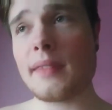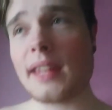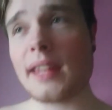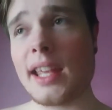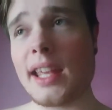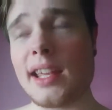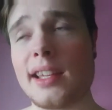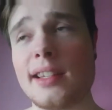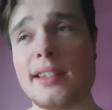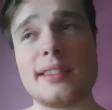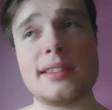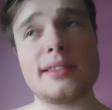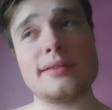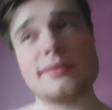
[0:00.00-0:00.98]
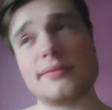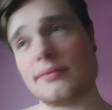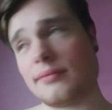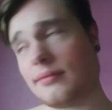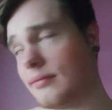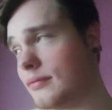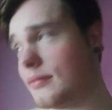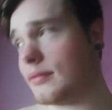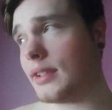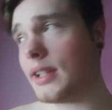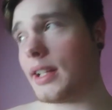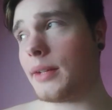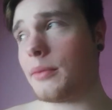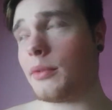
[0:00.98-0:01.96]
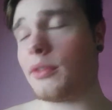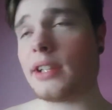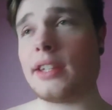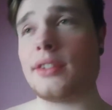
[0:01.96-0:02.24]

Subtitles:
And I won't get